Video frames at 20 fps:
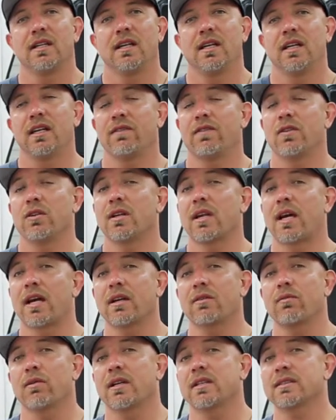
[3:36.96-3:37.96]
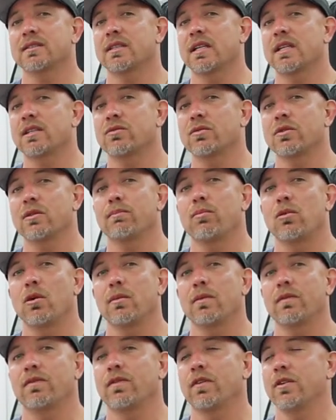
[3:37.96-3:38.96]
And if you'd like, we can schedule an
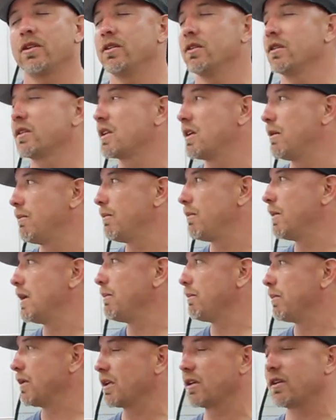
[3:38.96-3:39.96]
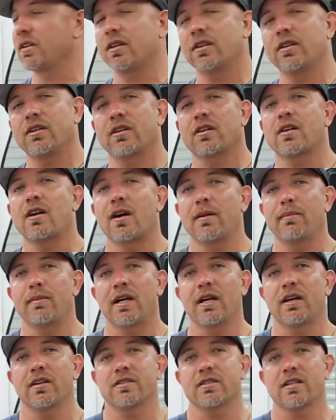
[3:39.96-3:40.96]
appointment for you to come and bring your car
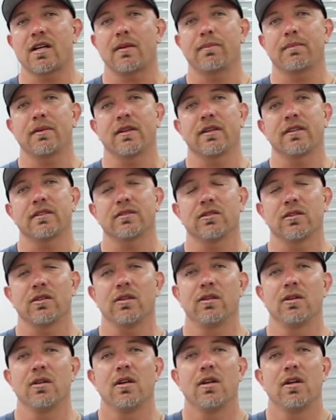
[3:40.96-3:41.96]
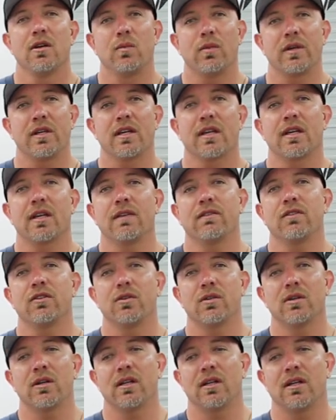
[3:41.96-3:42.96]
by our shop here so we can give
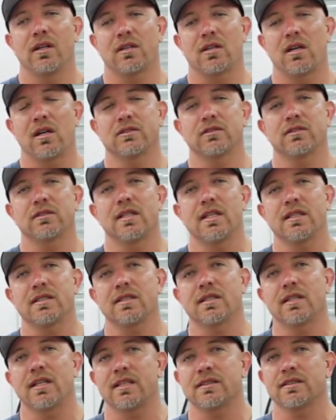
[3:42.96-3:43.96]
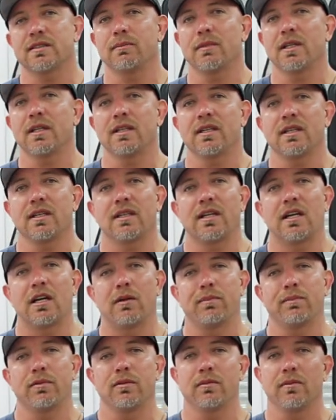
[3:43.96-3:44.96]
you a consultation and estimate and
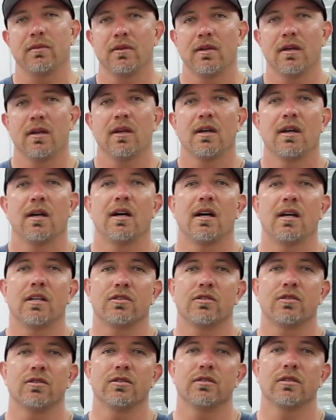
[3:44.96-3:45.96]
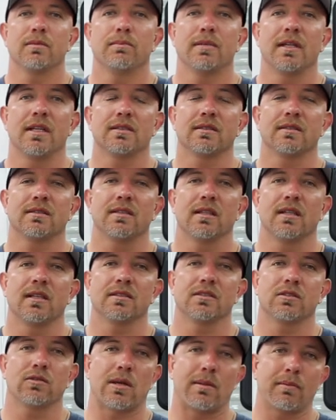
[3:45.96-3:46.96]
help you choose the best
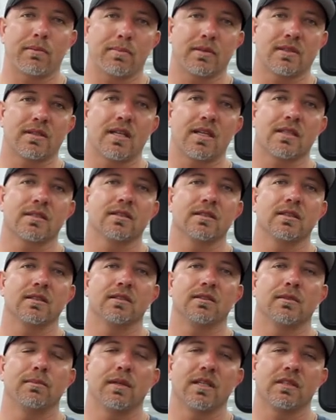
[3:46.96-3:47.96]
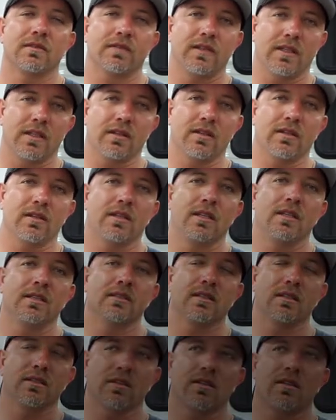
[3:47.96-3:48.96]
ceramic protection to best fit your
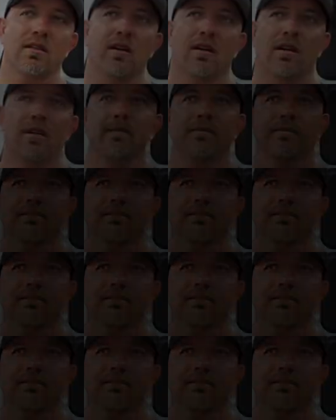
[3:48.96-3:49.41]
needs and your car.